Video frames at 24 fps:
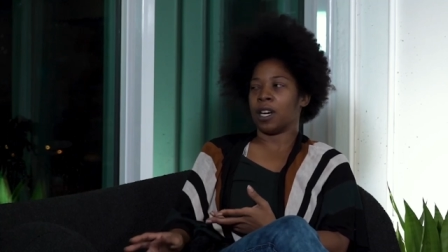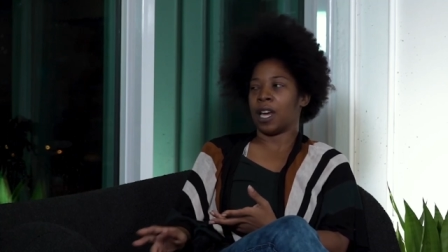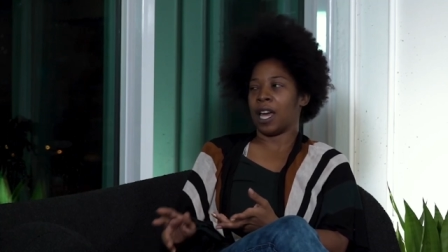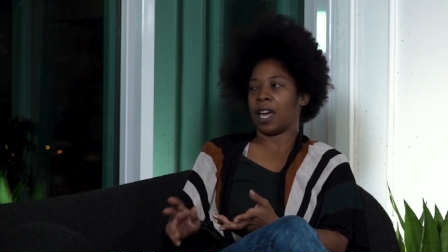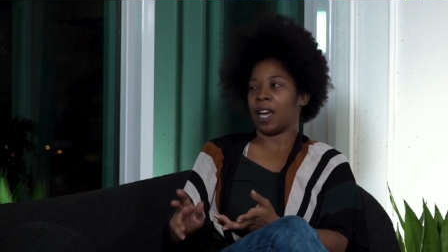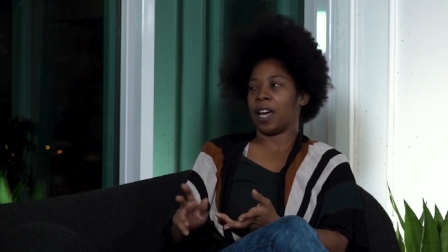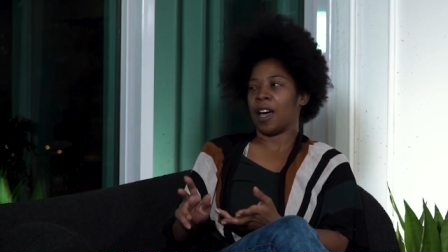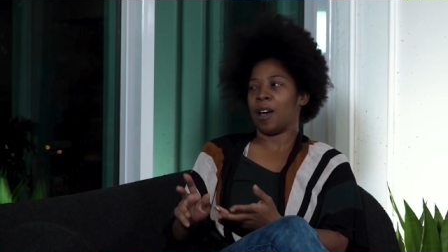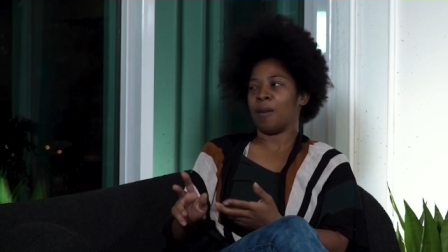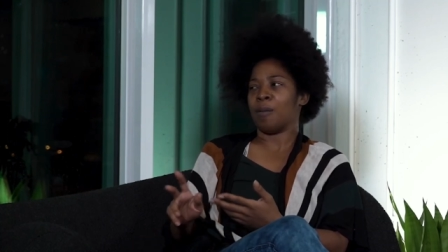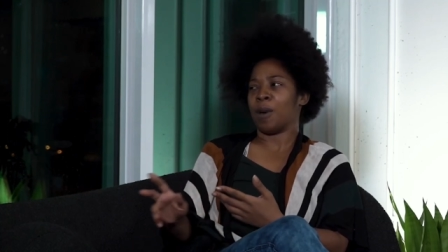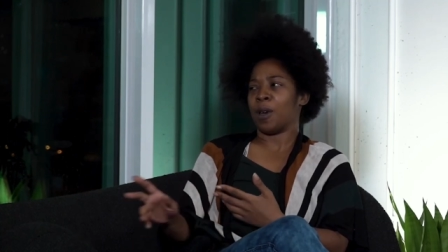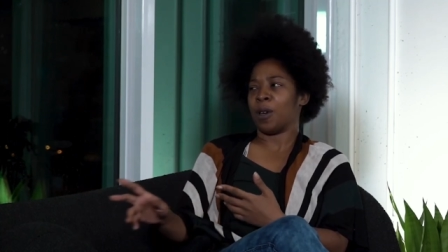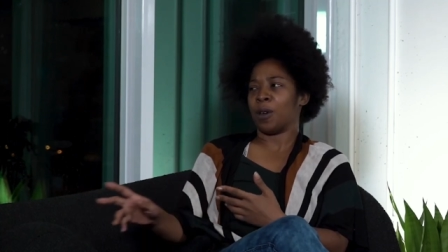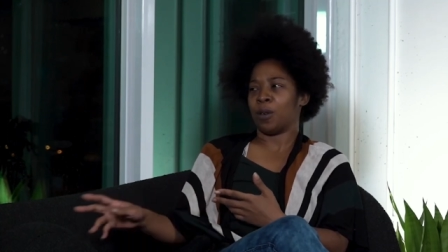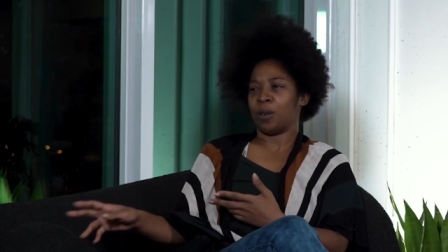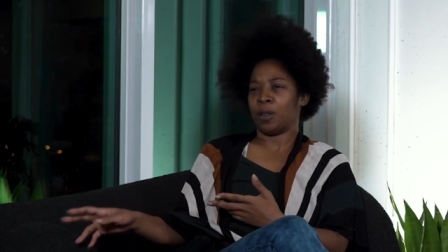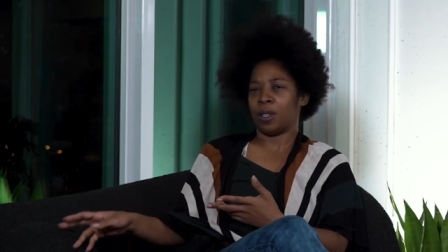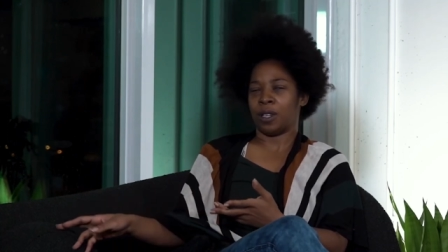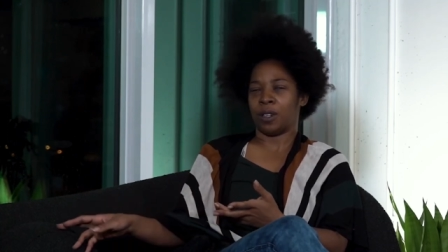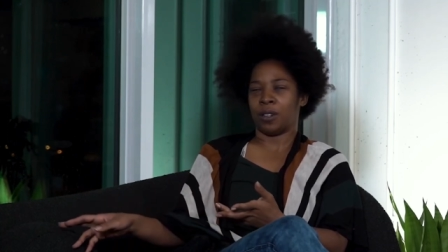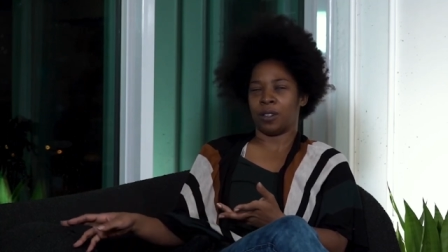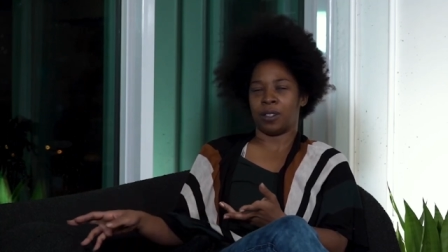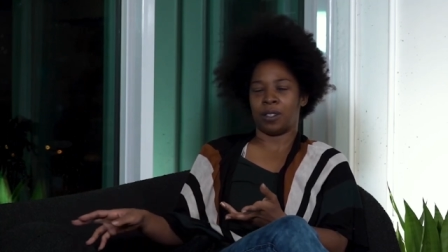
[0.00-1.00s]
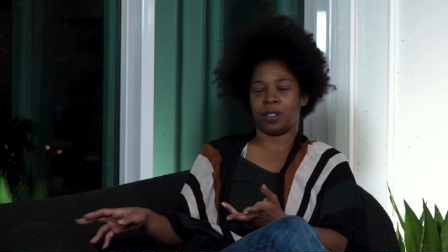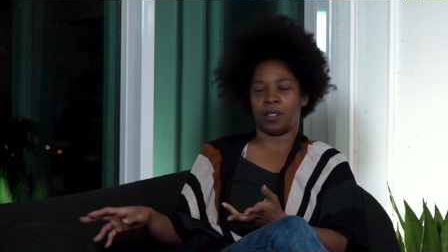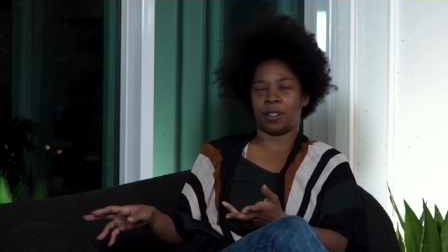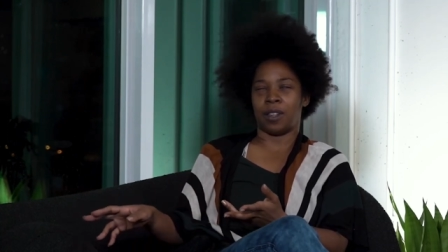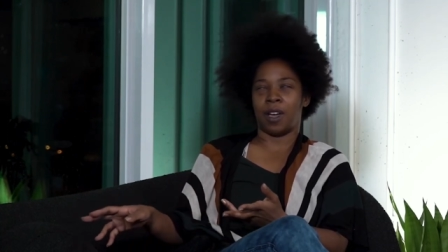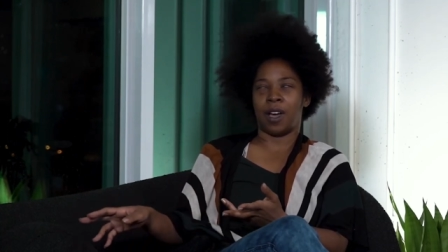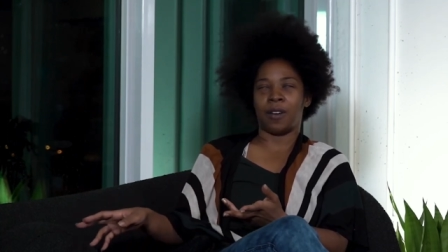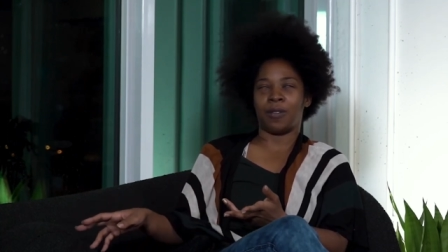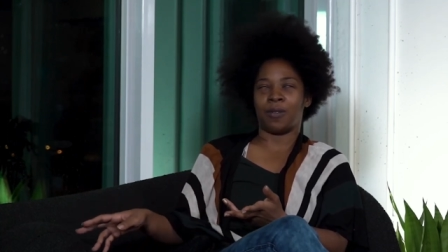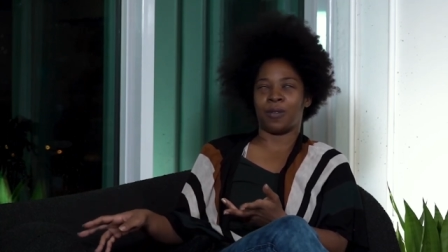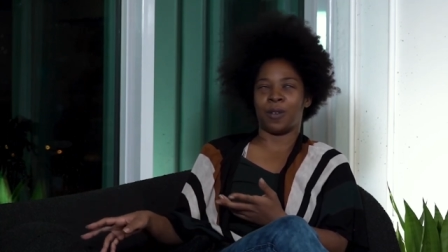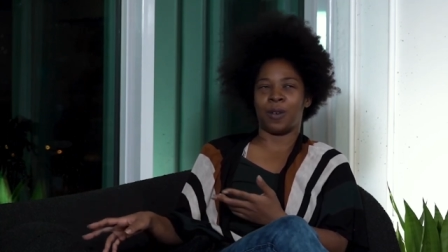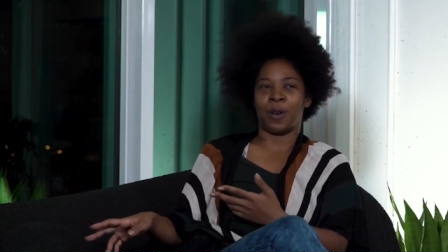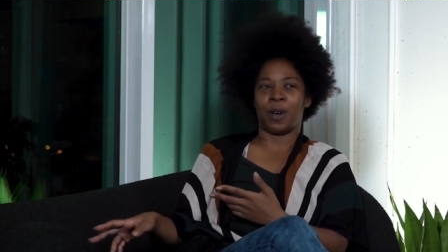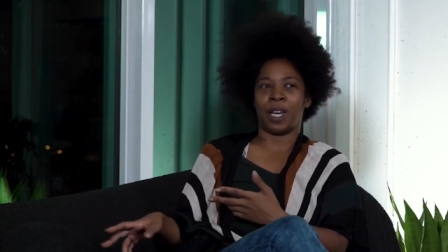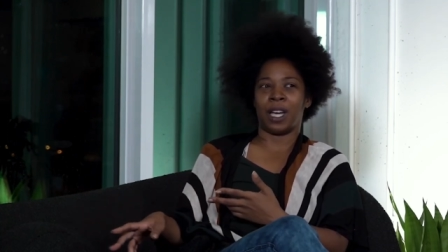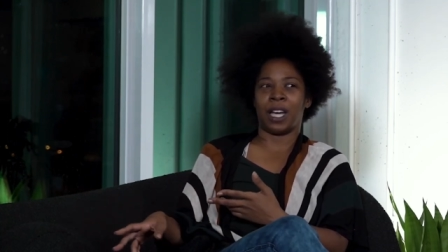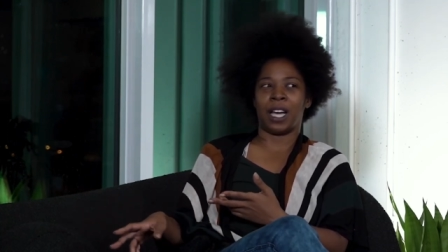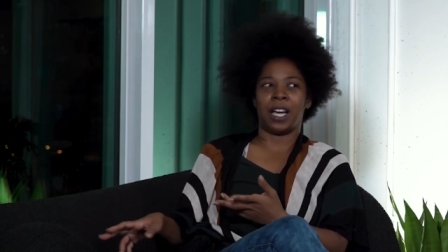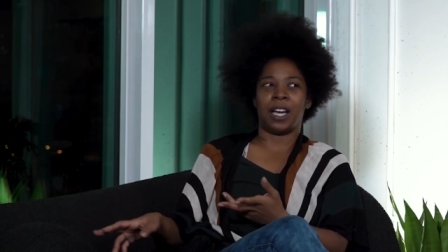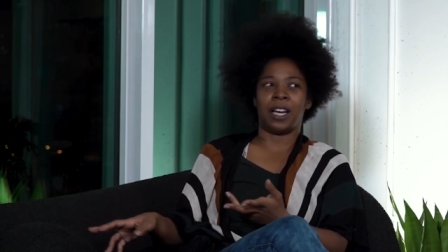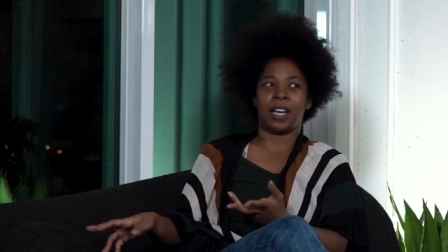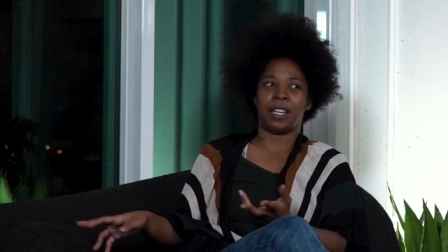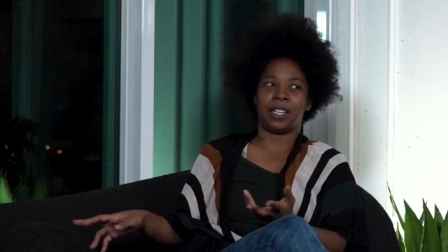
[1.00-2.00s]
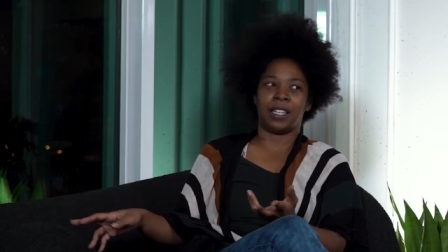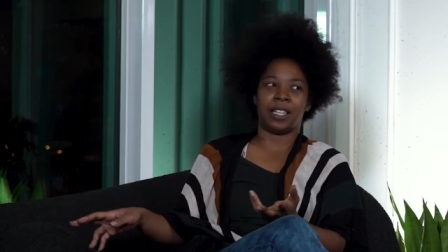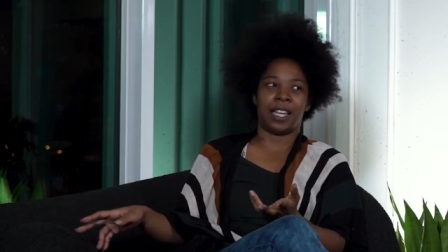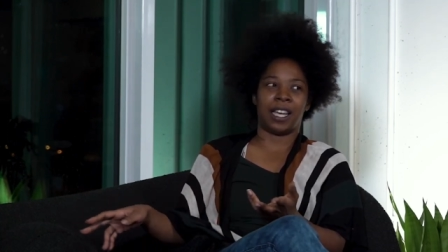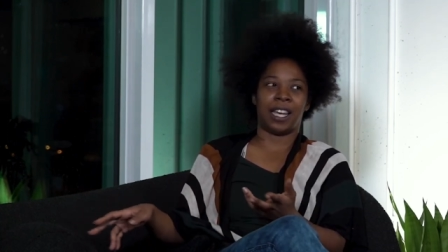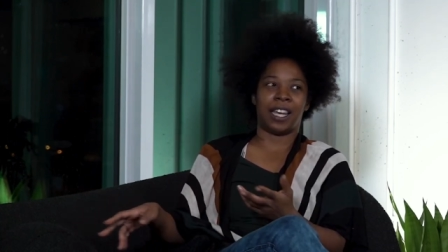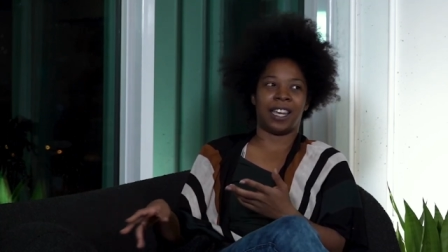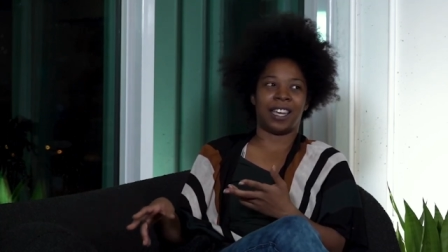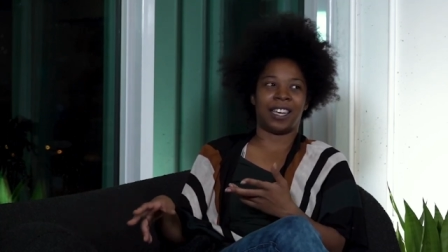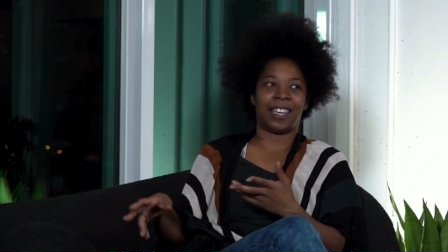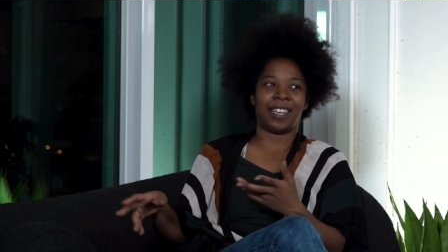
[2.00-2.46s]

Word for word: I got my own little stuff going on like